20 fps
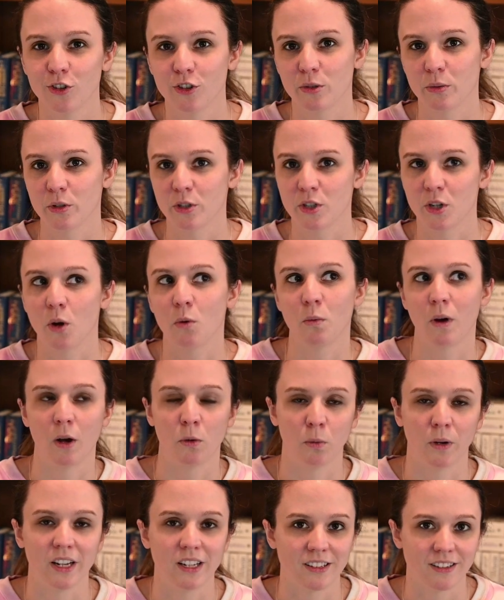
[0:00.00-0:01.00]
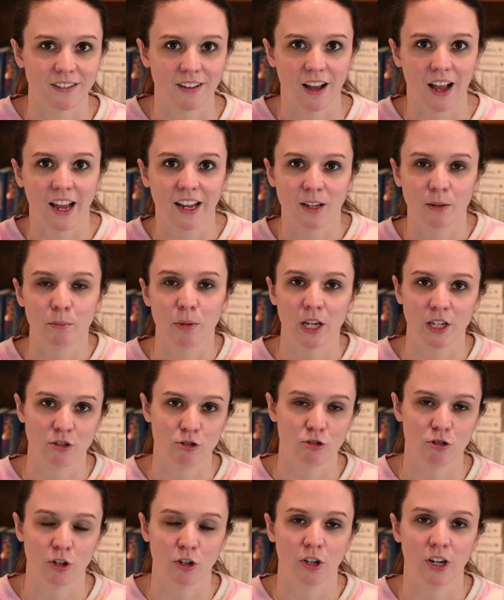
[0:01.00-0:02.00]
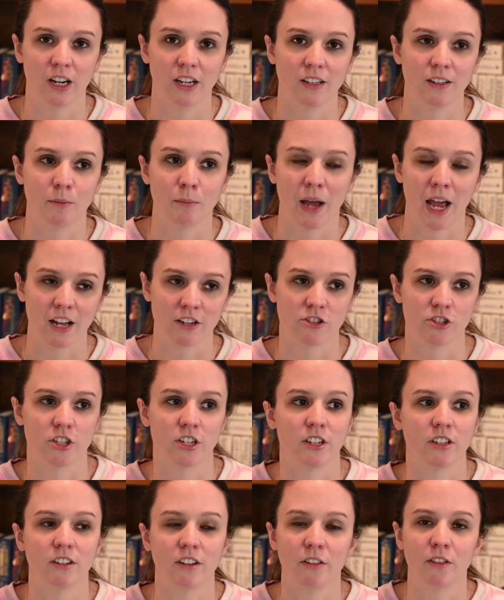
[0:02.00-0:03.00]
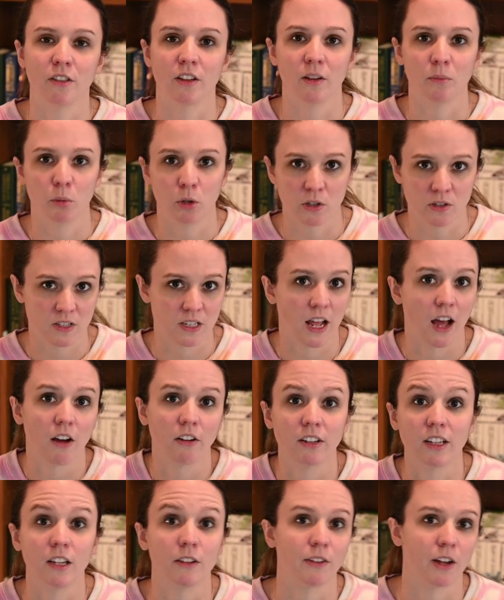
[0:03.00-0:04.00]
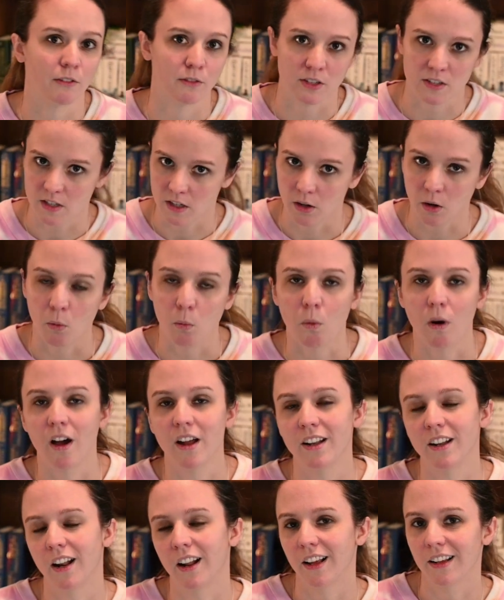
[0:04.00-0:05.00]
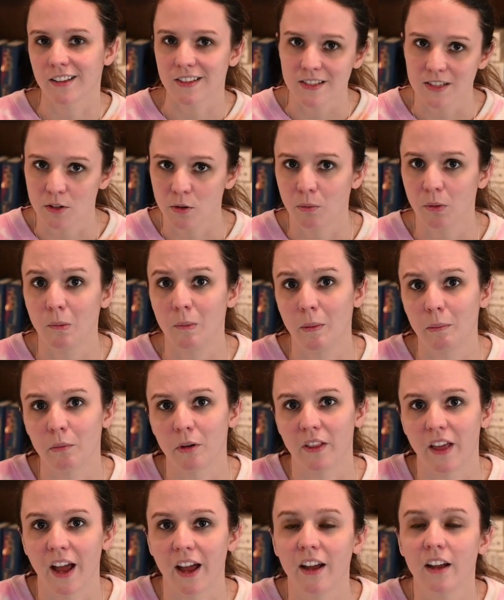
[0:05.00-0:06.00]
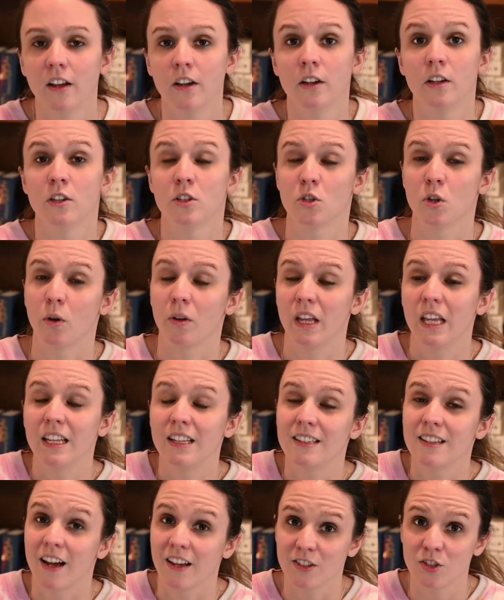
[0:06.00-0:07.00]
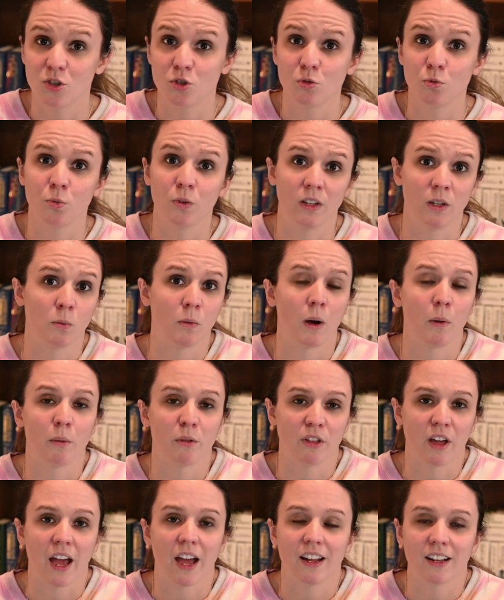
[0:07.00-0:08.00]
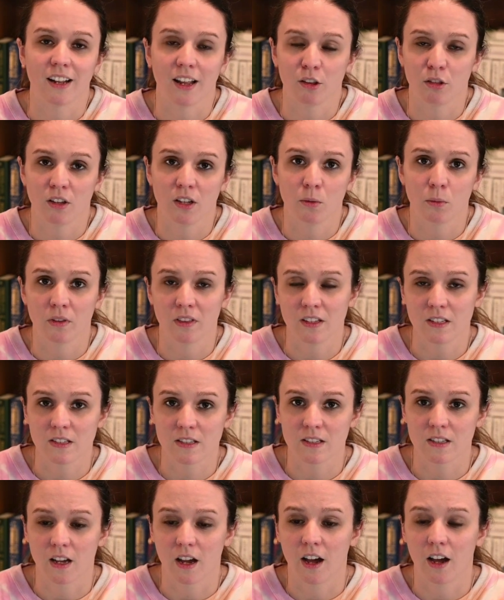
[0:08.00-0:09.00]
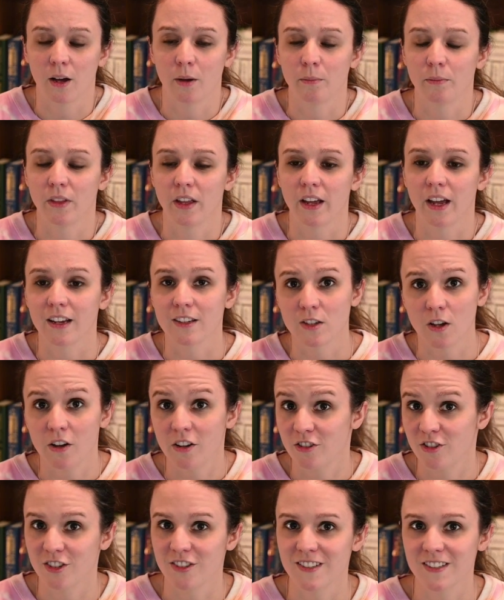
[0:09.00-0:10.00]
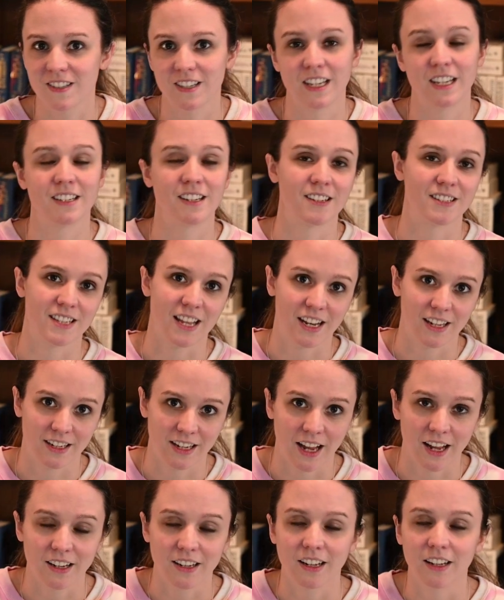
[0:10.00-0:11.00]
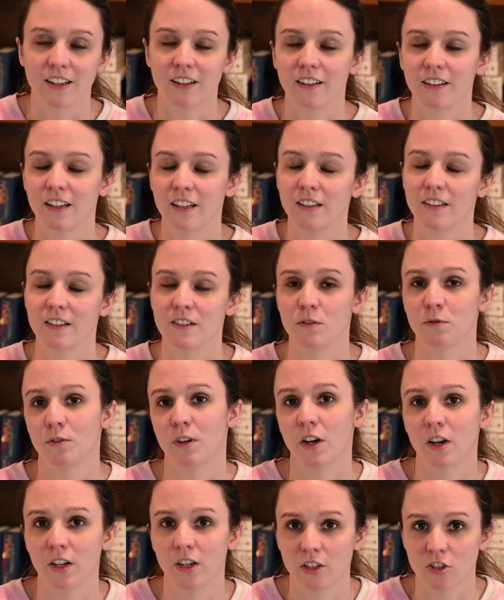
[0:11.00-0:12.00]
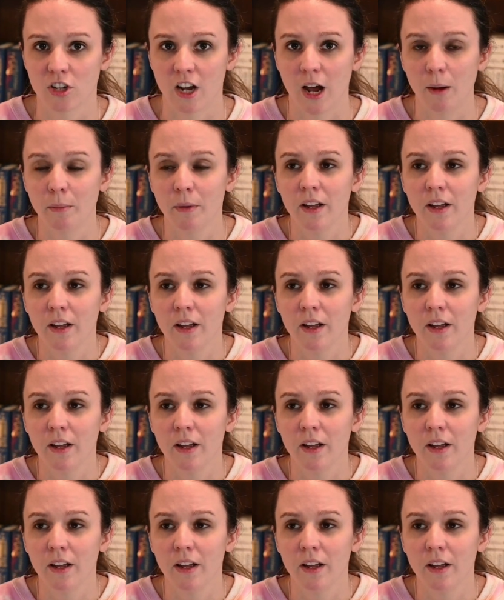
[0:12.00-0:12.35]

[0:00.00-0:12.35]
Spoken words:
were so well written. I can picture and imagine the personality of every single one, and I can still remember that. So he does do really well with that, and I think with this, the Hexologist, he does that again, and it does a very good job.